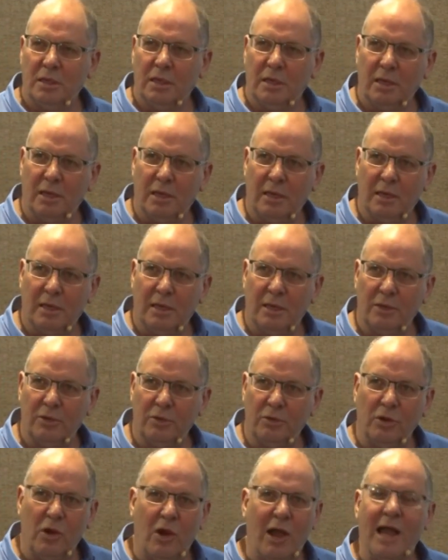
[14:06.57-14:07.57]
uh,
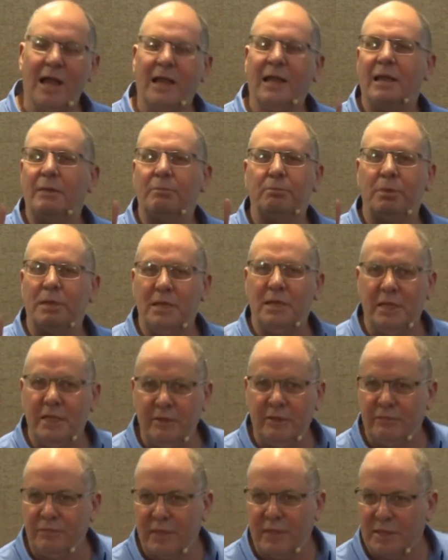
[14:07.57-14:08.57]
you know, I can
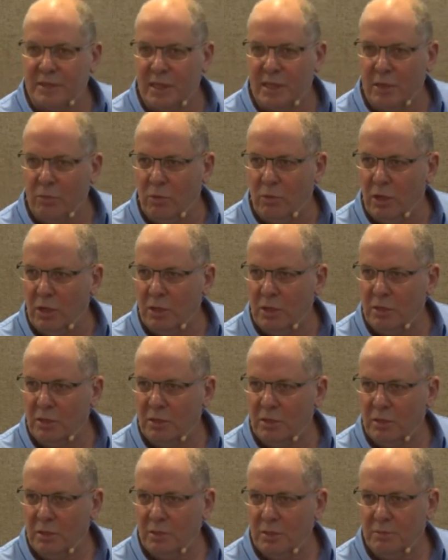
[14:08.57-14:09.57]
believe that they work,
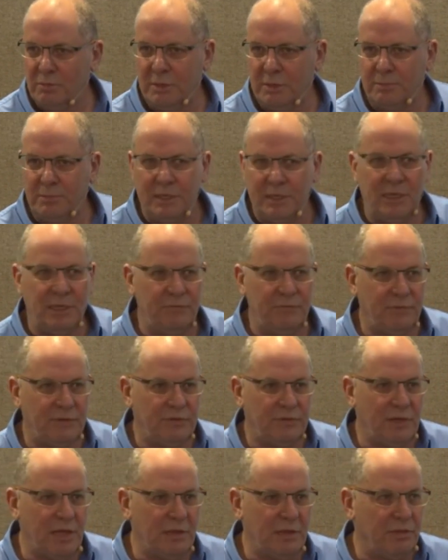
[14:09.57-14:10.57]
but belief
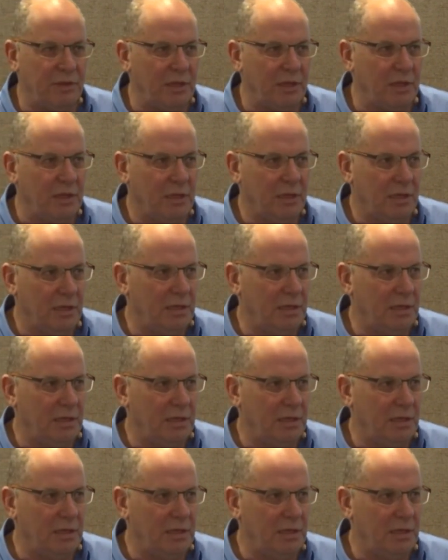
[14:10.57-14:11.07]
is nothing.